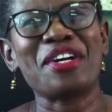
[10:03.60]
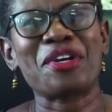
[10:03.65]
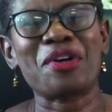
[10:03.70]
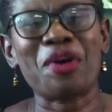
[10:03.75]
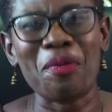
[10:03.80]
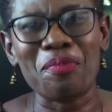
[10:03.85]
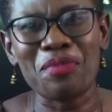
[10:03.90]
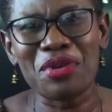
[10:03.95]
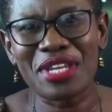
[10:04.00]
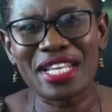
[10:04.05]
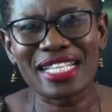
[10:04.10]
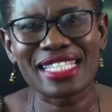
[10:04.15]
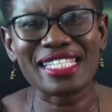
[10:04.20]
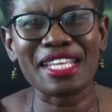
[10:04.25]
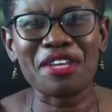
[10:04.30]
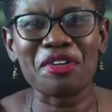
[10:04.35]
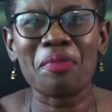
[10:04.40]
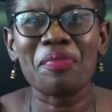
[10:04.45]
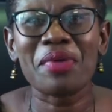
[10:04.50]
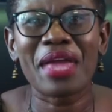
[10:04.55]
Community
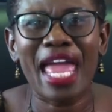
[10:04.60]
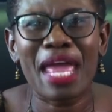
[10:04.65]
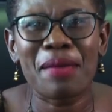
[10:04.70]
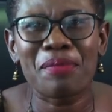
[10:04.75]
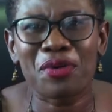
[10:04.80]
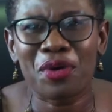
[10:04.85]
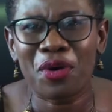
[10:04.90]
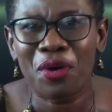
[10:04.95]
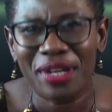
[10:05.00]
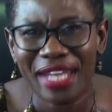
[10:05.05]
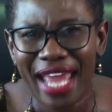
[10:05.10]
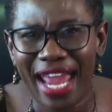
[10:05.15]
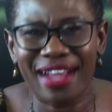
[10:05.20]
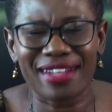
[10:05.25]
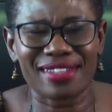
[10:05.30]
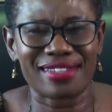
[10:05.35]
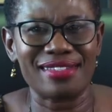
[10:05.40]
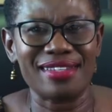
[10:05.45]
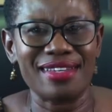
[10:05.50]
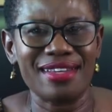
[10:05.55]
they not be able
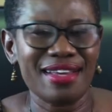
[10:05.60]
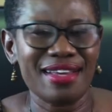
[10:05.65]
connect.